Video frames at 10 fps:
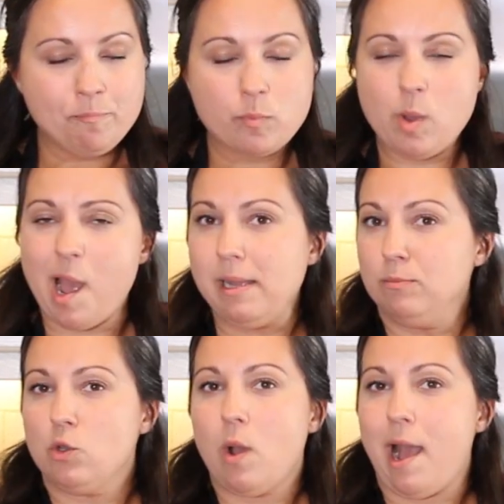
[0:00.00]
But
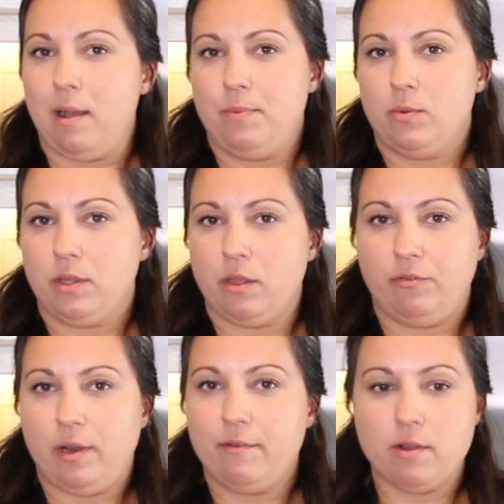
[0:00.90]
I'm so happy with the
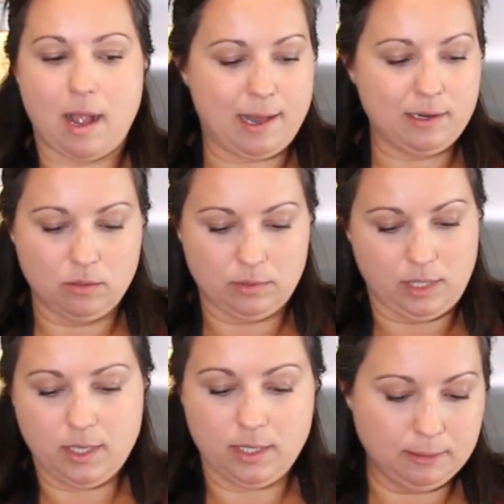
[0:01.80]
flavor. I don't
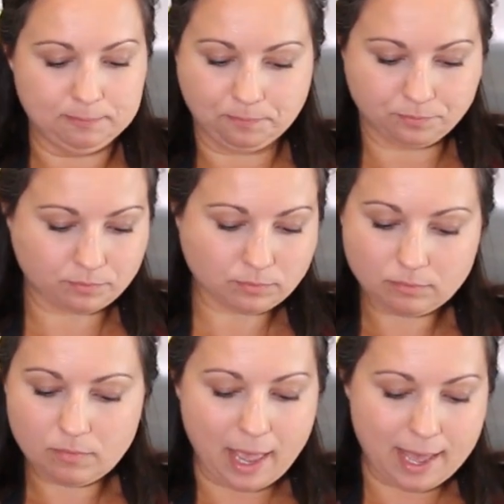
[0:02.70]
need
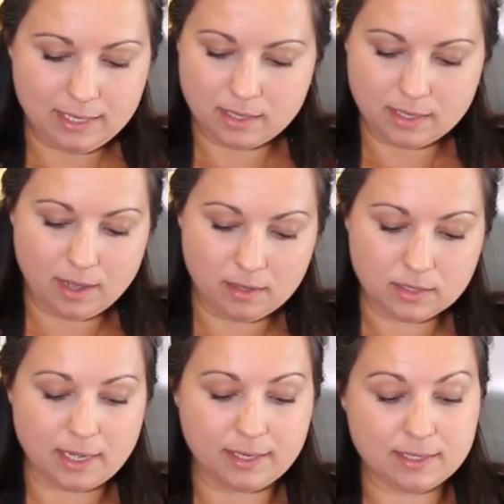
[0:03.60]
anything
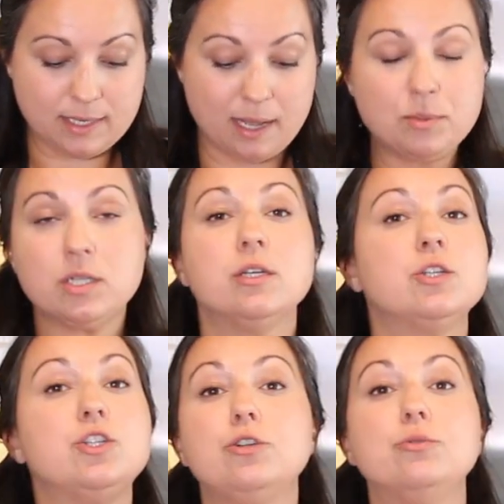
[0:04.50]
else except
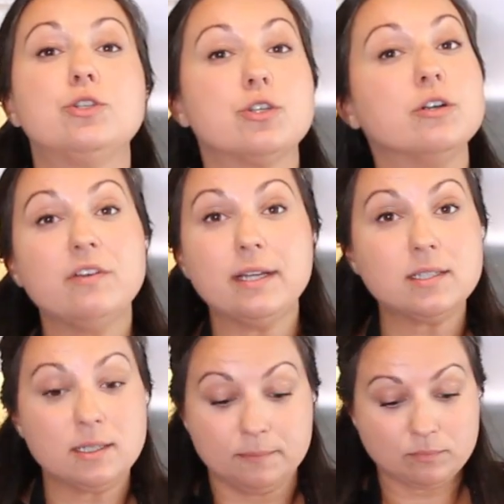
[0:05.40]
to serve
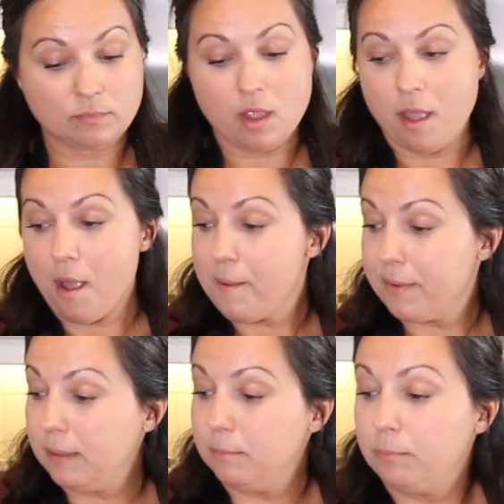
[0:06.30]

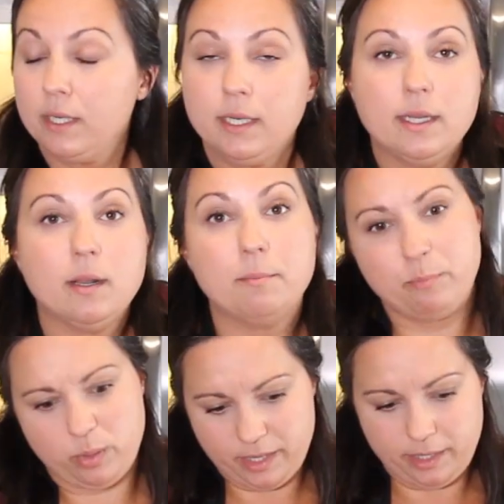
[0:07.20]
it, put it in a
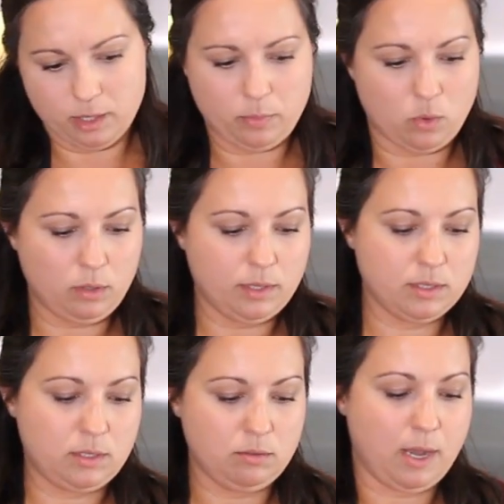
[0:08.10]
prettier bowl,
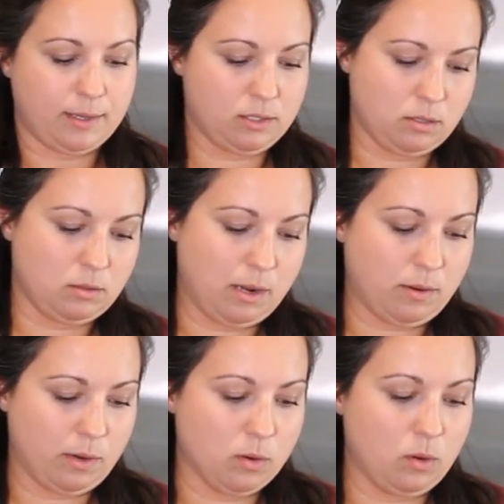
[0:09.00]
because you guys know how
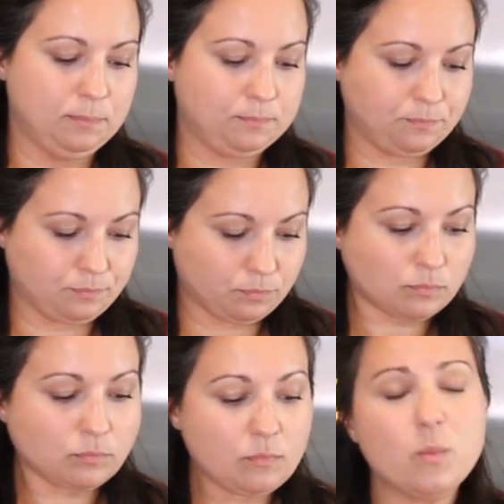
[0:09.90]
I roll.
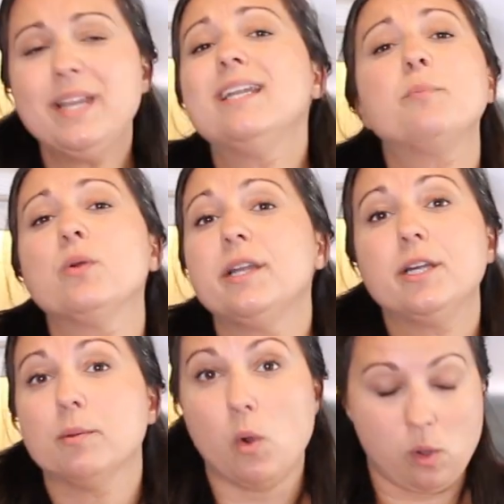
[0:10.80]
We need a
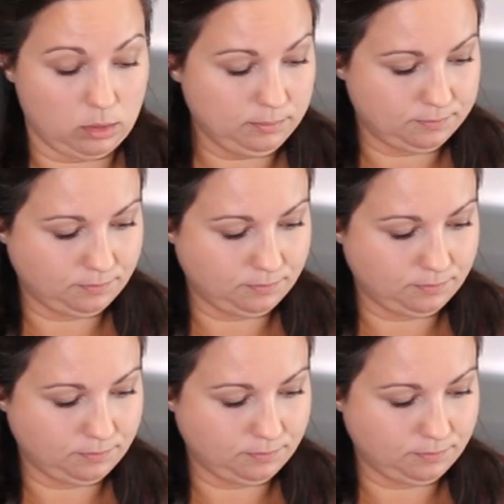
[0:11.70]
prettier bowl.